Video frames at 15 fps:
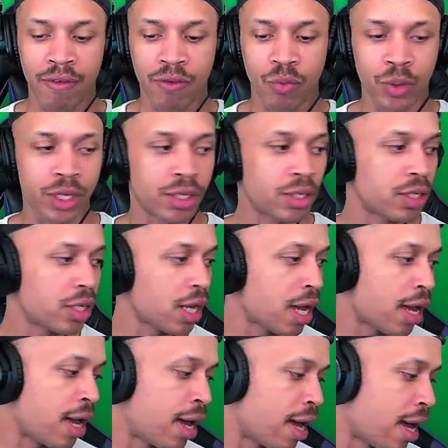which
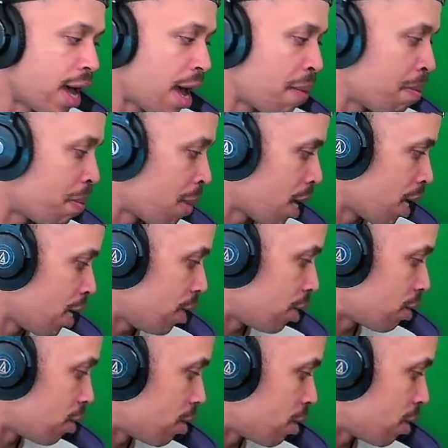I might
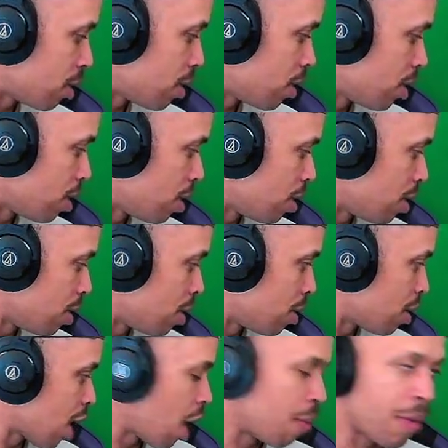
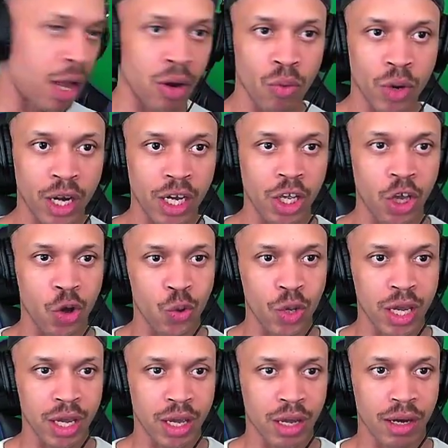run and go
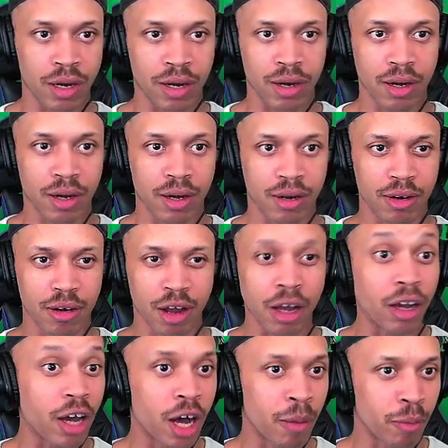get a
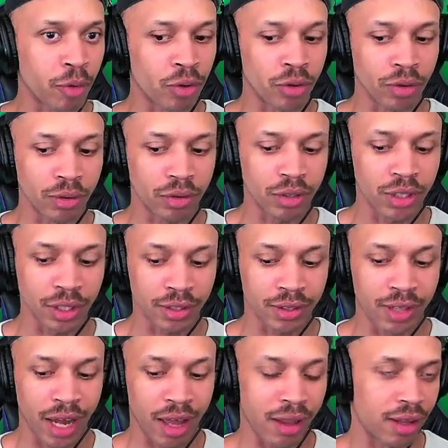couple just
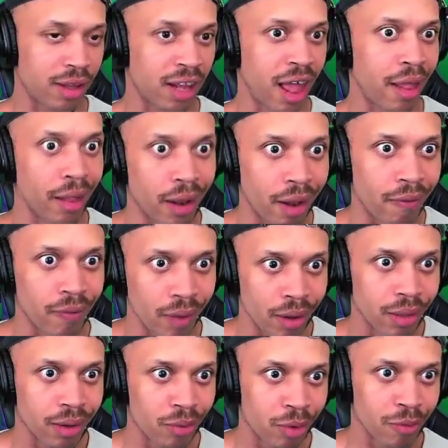now that I
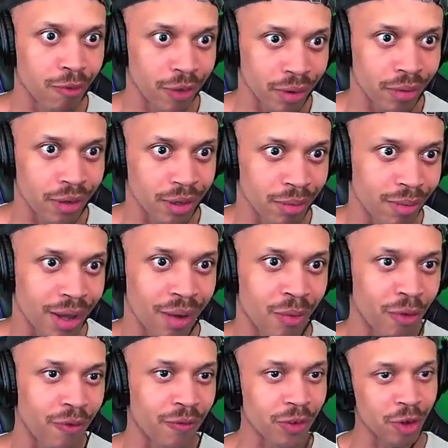finally revealed them. I
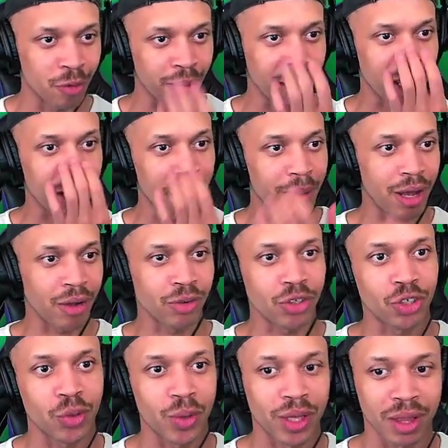won't feel bad about
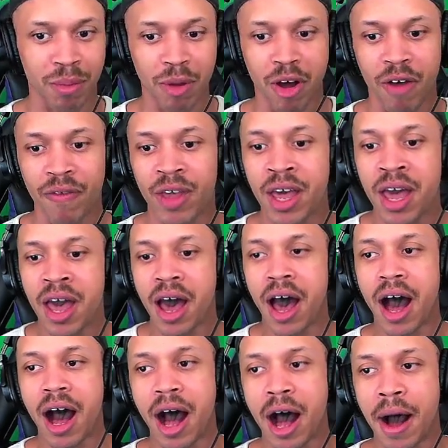showing them off.
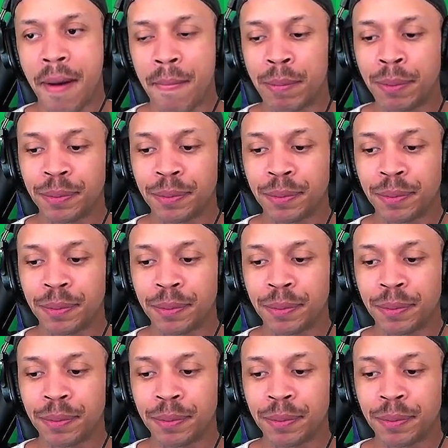I'll